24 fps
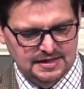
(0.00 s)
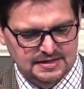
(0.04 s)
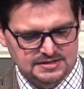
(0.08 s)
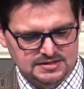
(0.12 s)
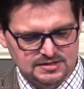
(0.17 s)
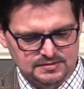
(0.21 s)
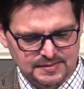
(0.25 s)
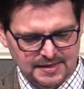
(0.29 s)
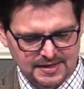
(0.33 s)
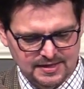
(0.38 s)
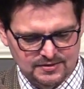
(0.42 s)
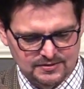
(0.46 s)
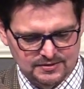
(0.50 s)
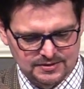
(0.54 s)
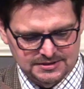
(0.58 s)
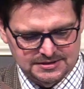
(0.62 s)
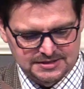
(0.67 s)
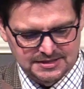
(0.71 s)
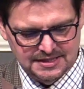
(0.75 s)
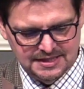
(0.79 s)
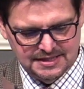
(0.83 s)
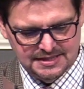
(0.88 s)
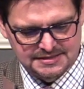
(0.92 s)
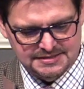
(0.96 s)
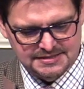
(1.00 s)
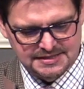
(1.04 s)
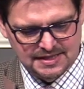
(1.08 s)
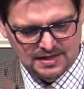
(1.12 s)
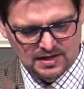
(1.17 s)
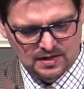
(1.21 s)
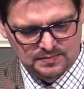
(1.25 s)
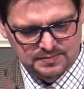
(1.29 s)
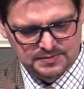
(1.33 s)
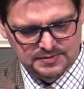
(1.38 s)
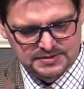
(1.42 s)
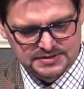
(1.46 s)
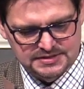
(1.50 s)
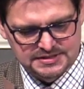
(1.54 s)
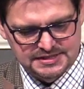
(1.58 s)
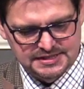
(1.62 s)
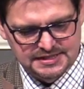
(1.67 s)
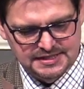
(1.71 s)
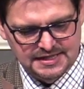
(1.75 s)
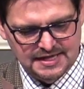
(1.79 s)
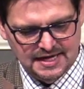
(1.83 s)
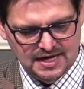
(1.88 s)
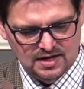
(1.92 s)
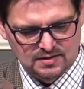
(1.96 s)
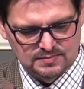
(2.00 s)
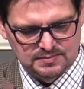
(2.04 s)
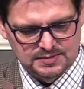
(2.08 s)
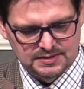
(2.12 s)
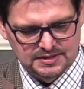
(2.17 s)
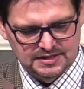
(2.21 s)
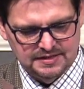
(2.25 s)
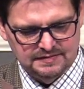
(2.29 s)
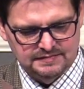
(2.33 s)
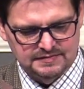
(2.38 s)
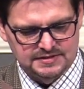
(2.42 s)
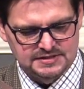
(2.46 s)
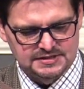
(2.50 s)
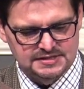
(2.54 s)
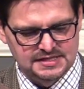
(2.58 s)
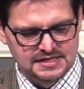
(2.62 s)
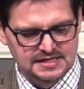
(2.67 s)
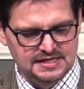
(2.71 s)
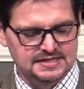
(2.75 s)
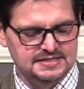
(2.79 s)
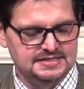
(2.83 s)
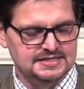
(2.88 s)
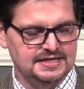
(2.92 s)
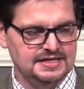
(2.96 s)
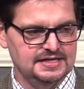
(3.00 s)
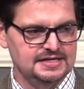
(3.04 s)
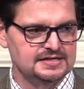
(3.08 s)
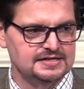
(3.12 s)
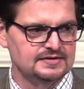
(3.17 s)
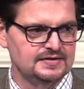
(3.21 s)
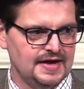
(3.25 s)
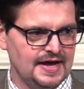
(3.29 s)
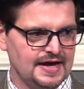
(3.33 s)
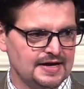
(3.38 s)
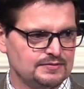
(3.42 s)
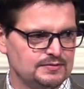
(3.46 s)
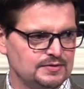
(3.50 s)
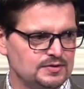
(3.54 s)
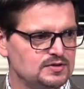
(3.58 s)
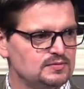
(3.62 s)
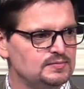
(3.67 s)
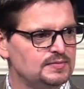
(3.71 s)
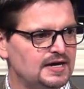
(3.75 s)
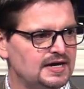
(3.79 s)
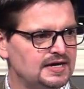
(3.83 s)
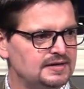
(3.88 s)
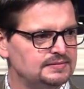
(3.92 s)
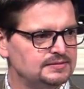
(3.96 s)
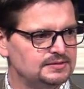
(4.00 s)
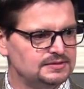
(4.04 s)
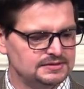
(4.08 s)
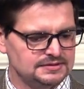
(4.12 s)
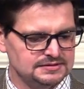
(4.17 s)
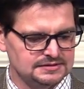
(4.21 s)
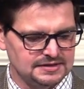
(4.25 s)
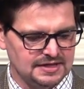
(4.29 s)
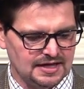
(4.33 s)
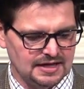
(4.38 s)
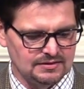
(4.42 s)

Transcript: And so, my goal today is to help you see how believers need to interact with the Bible.